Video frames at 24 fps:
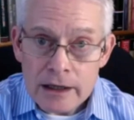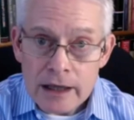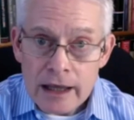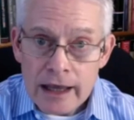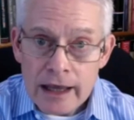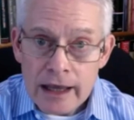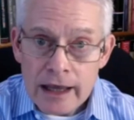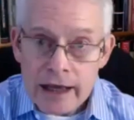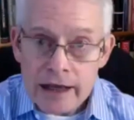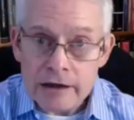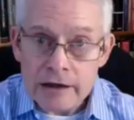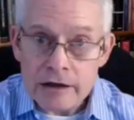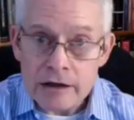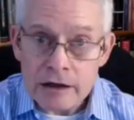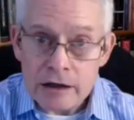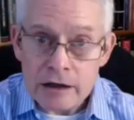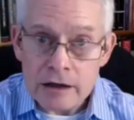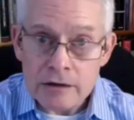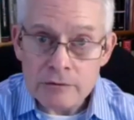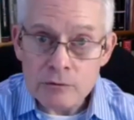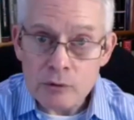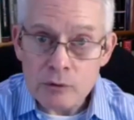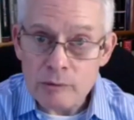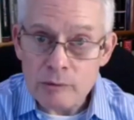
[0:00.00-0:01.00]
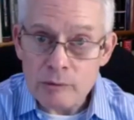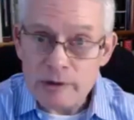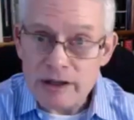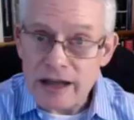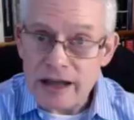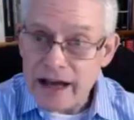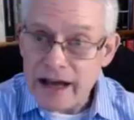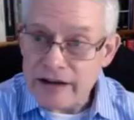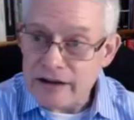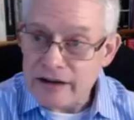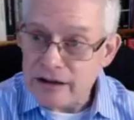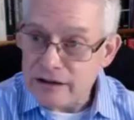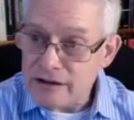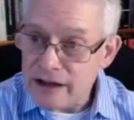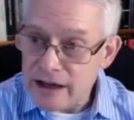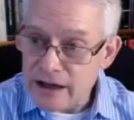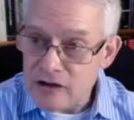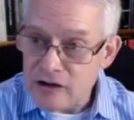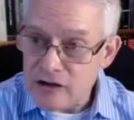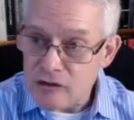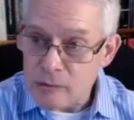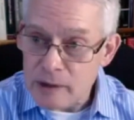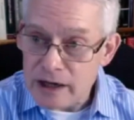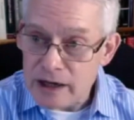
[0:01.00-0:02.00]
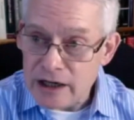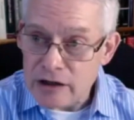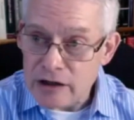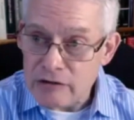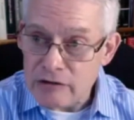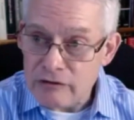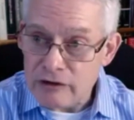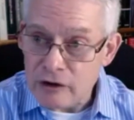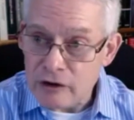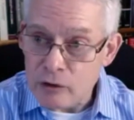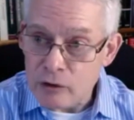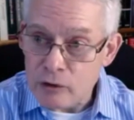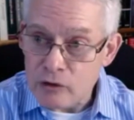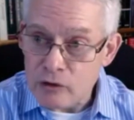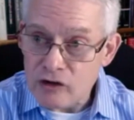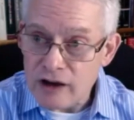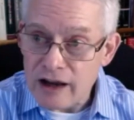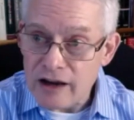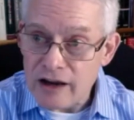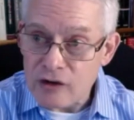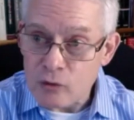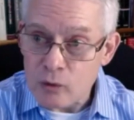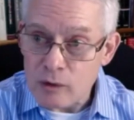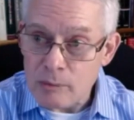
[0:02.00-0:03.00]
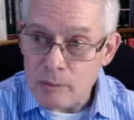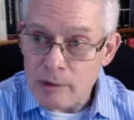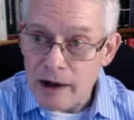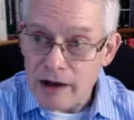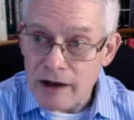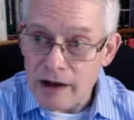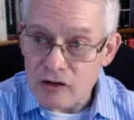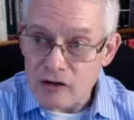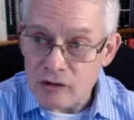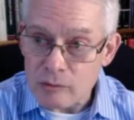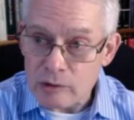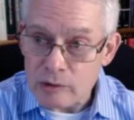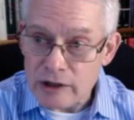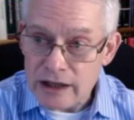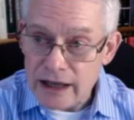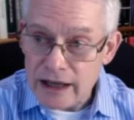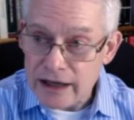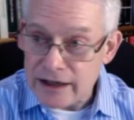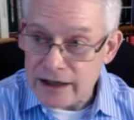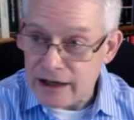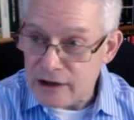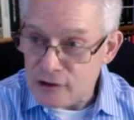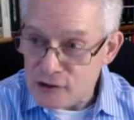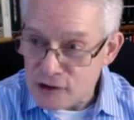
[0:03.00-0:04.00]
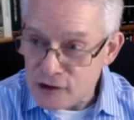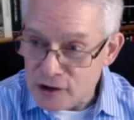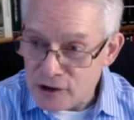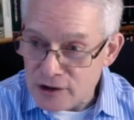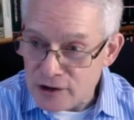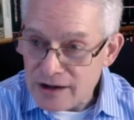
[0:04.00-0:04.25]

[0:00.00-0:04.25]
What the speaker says: and we'll be glad to take as many of those as we possibly can. I see